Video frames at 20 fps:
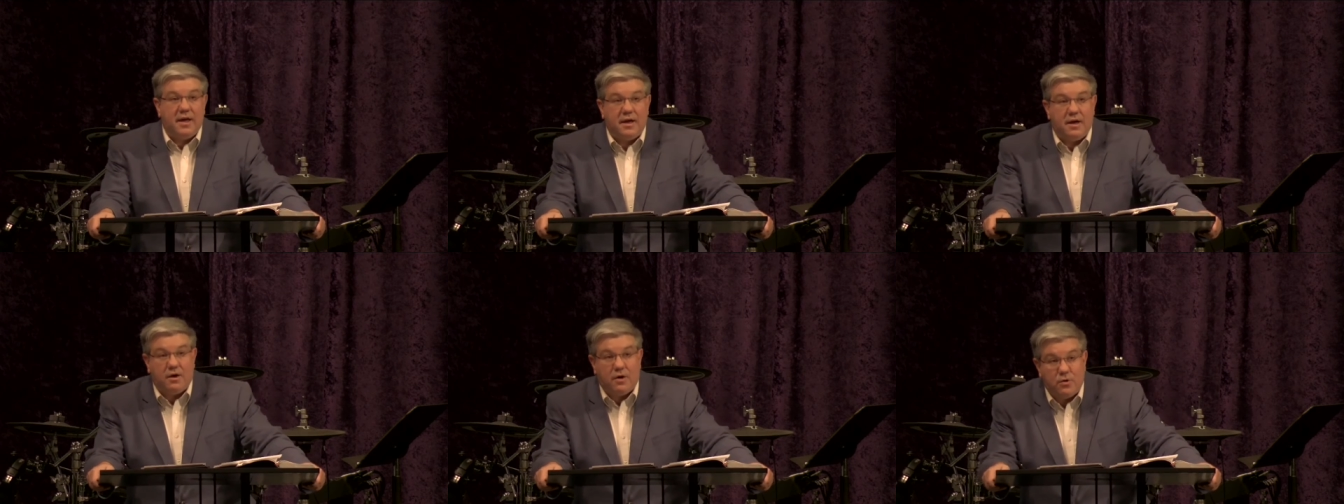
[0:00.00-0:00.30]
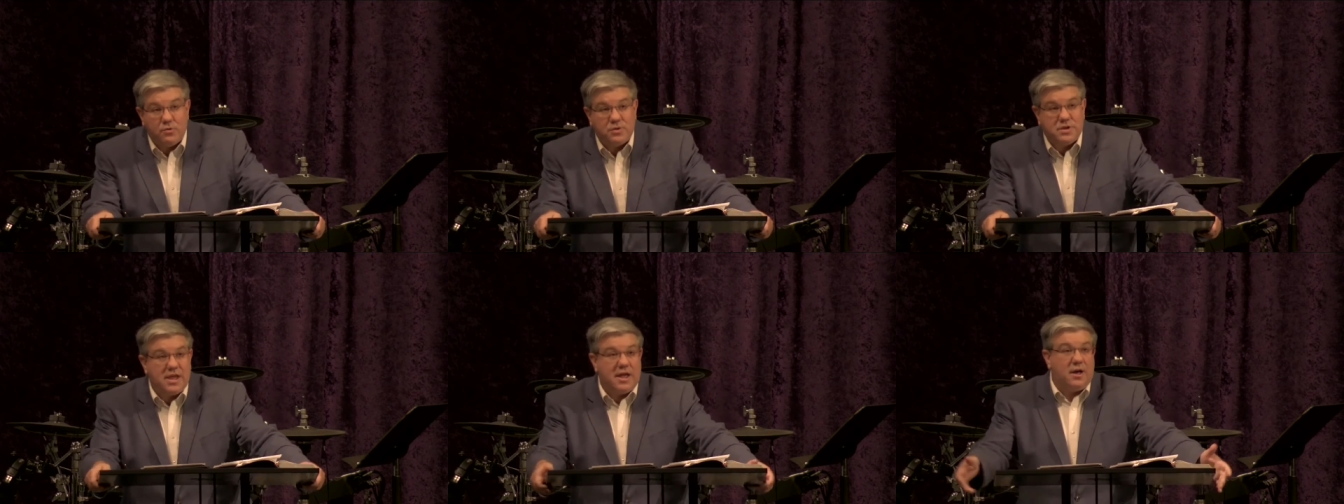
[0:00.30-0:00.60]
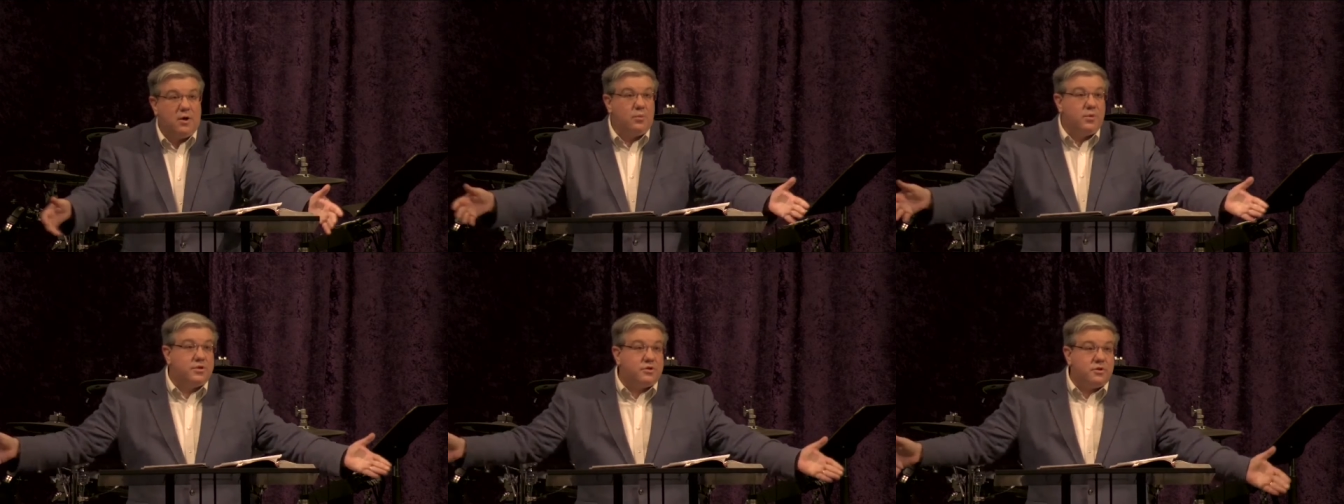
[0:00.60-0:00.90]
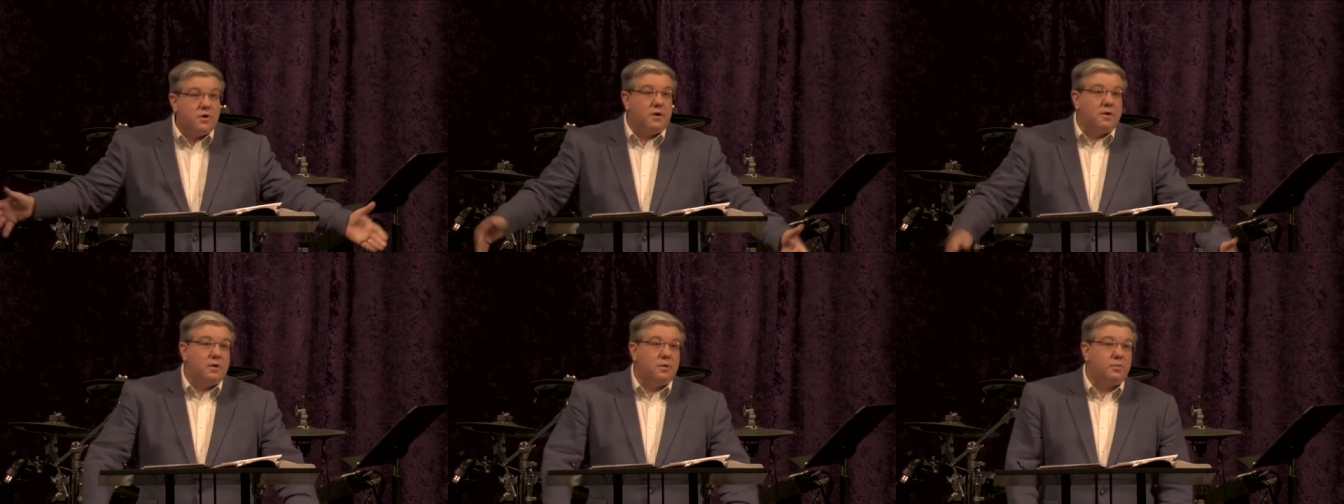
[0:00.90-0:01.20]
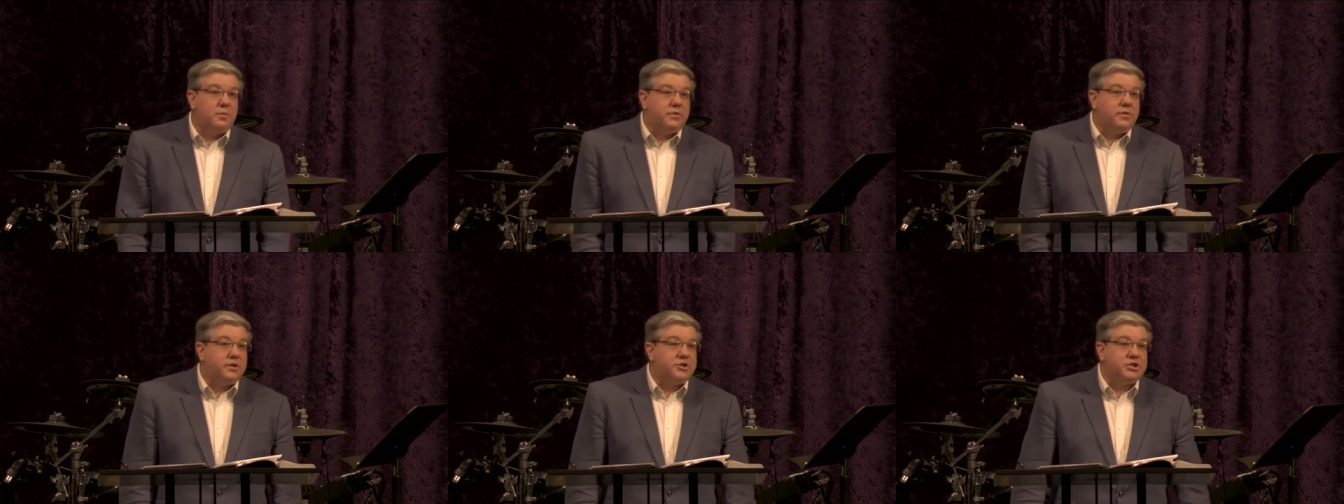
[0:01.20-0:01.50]
a hotel. We
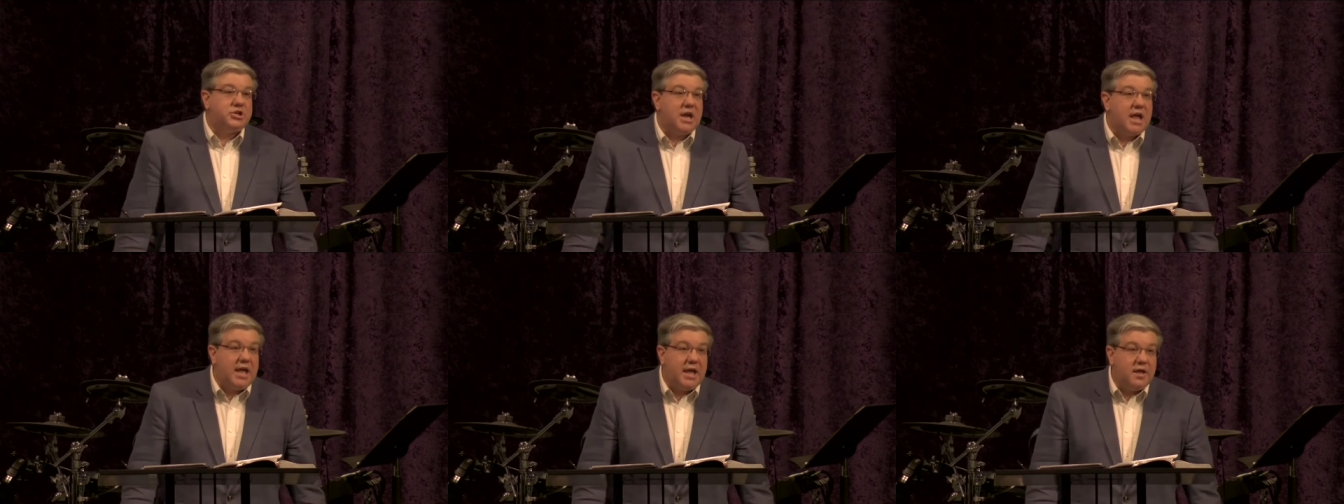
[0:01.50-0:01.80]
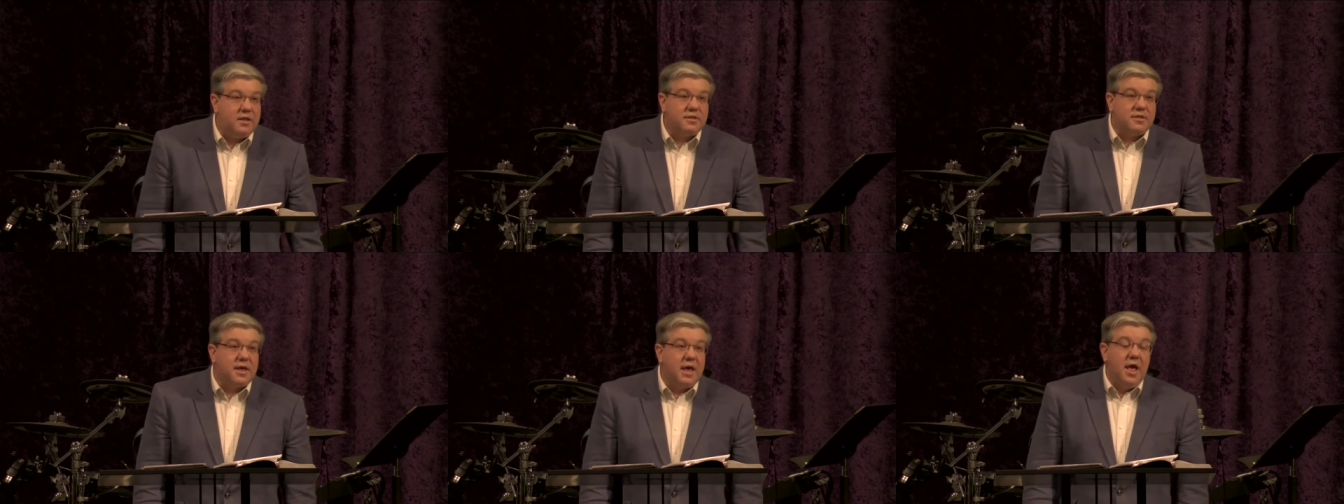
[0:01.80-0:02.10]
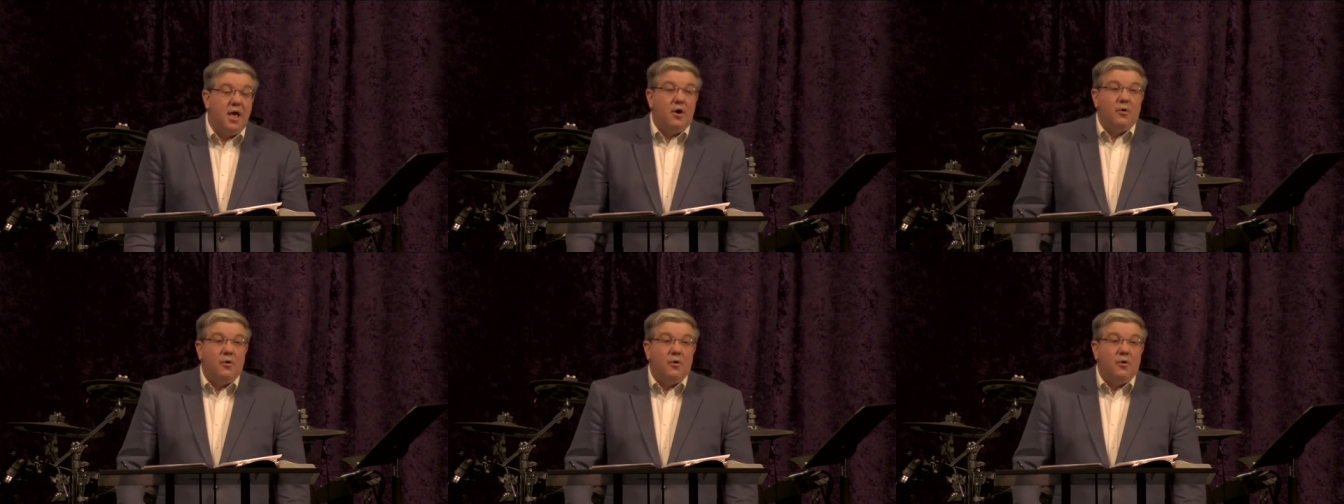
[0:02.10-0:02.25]
started with the chains.